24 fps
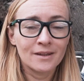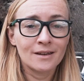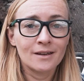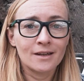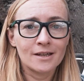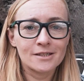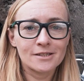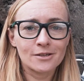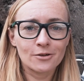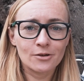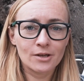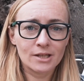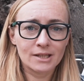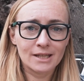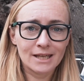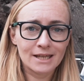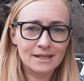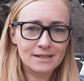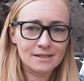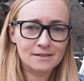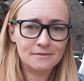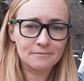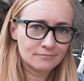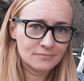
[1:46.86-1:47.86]
As you can
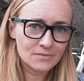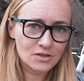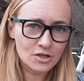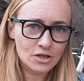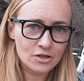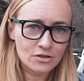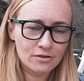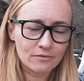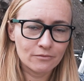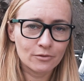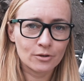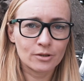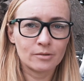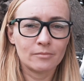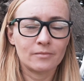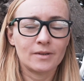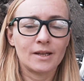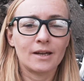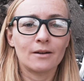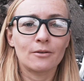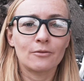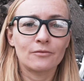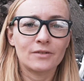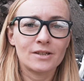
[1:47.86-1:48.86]
guess, judging from the
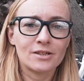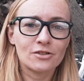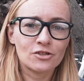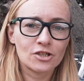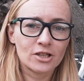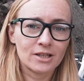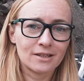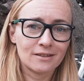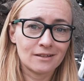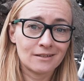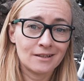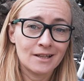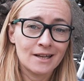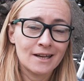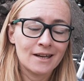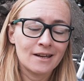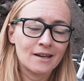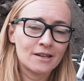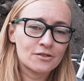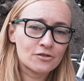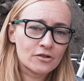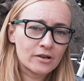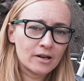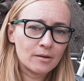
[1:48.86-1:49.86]
name of this channel,
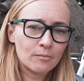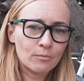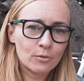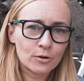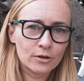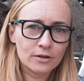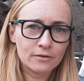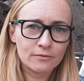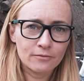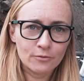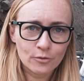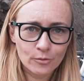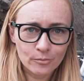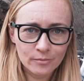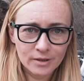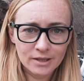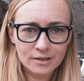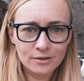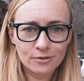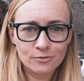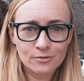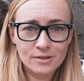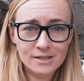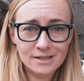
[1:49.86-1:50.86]
it's really important for me
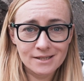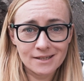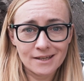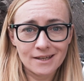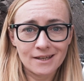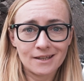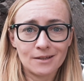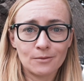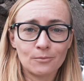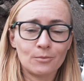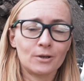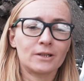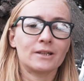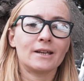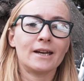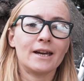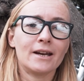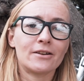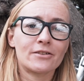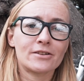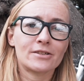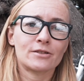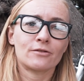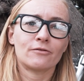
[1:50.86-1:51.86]
to see in what
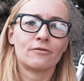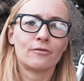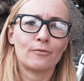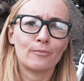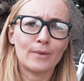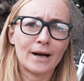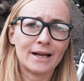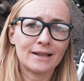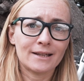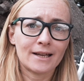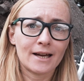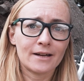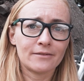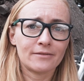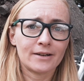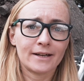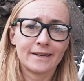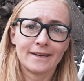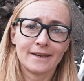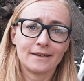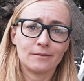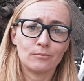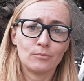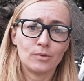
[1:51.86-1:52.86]
areas of my life I
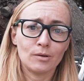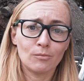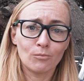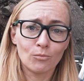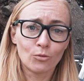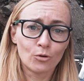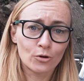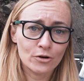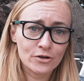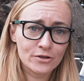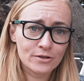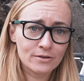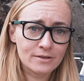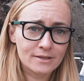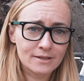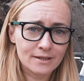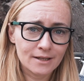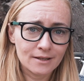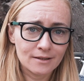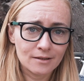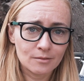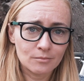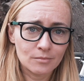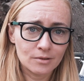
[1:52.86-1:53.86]
can be more
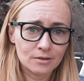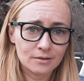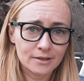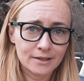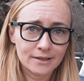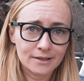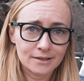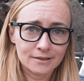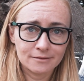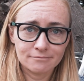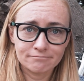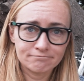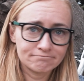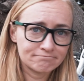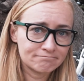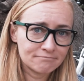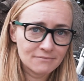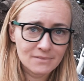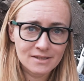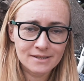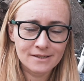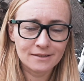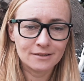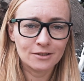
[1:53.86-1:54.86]
sustainable and
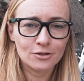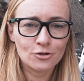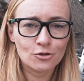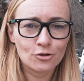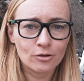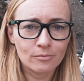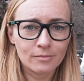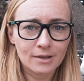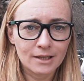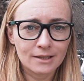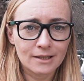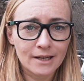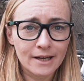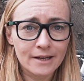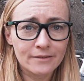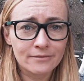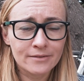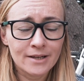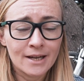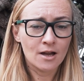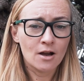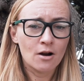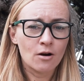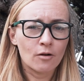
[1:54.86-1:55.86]
still enjoy my life.
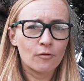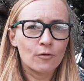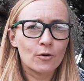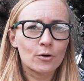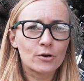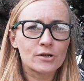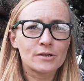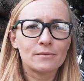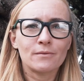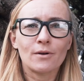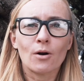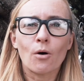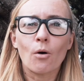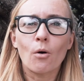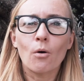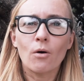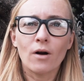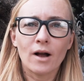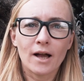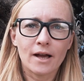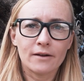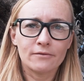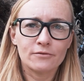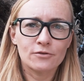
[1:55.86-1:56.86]
Of course, we all
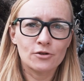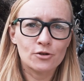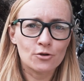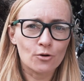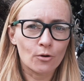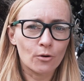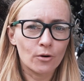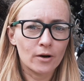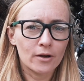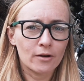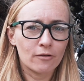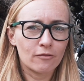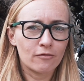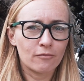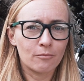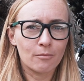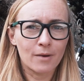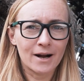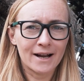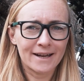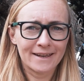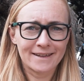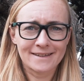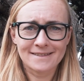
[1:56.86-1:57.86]
have joy of
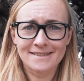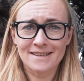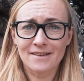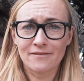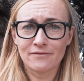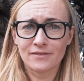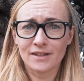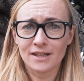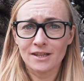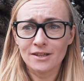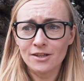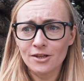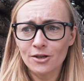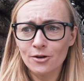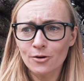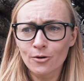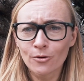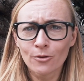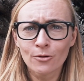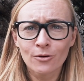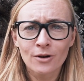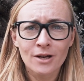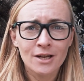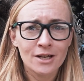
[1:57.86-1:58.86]
buying something
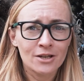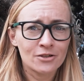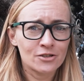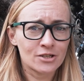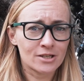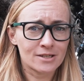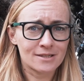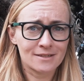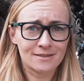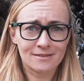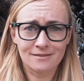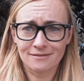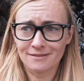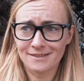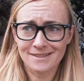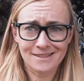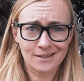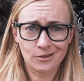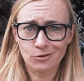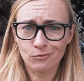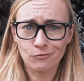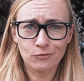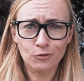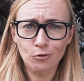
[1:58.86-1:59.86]
new, just
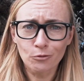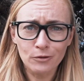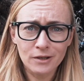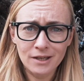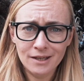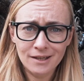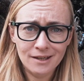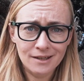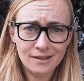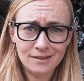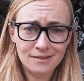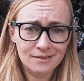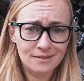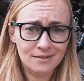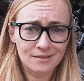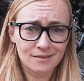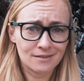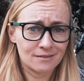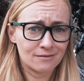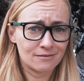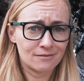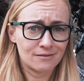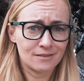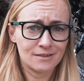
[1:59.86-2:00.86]
instead of looking it
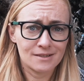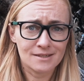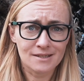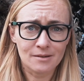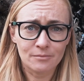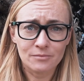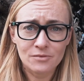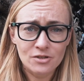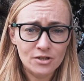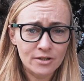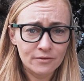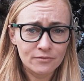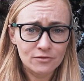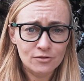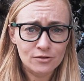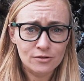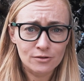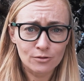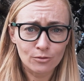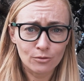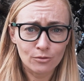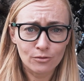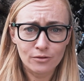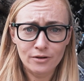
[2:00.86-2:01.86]
in some thrift
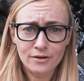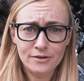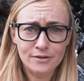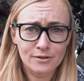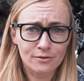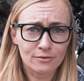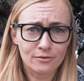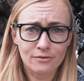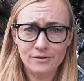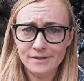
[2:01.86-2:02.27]
stores or